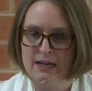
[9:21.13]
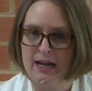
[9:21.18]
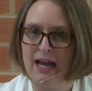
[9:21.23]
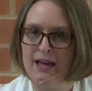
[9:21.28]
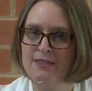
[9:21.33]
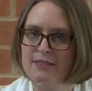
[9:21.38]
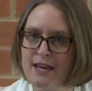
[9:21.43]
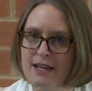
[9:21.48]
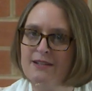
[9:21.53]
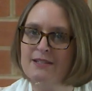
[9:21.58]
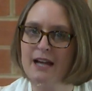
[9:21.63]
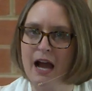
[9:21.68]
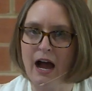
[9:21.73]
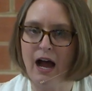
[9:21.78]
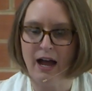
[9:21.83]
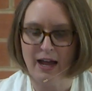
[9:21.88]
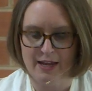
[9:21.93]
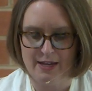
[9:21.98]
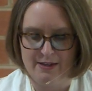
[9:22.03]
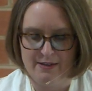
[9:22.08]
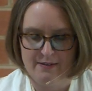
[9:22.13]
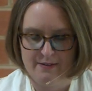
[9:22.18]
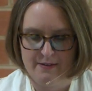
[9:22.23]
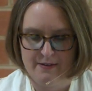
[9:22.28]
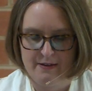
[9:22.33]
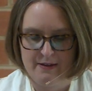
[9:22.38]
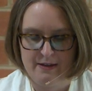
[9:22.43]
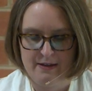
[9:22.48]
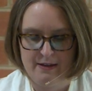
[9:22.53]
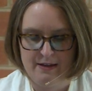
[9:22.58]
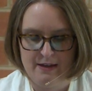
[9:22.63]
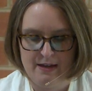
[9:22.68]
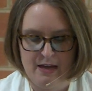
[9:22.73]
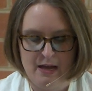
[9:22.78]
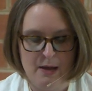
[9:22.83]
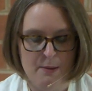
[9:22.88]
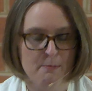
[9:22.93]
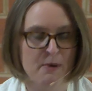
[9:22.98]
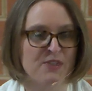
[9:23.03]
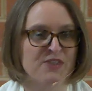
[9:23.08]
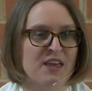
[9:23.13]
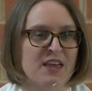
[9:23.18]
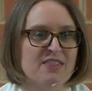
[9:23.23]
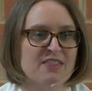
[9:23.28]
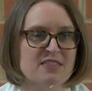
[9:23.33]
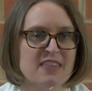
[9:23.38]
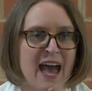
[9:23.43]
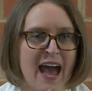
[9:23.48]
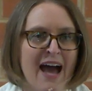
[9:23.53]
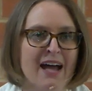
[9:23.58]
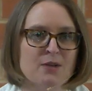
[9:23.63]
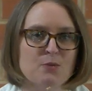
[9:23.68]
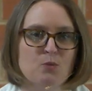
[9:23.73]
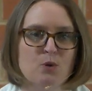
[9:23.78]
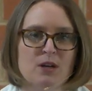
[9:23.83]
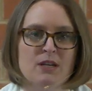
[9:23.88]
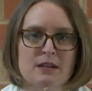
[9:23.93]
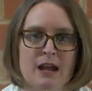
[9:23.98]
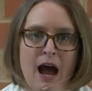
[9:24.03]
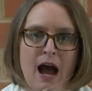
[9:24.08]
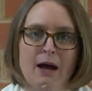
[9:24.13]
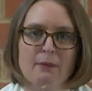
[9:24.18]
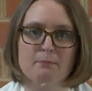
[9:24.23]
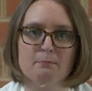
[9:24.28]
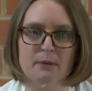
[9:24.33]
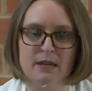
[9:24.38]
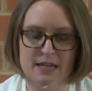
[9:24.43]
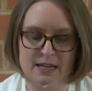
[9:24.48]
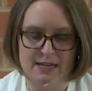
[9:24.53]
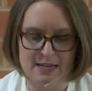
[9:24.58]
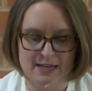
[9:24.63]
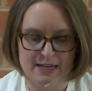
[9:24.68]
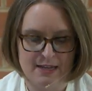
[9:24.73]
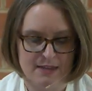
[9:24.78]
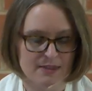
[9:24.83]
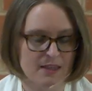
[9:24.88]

and then die, but that that would not be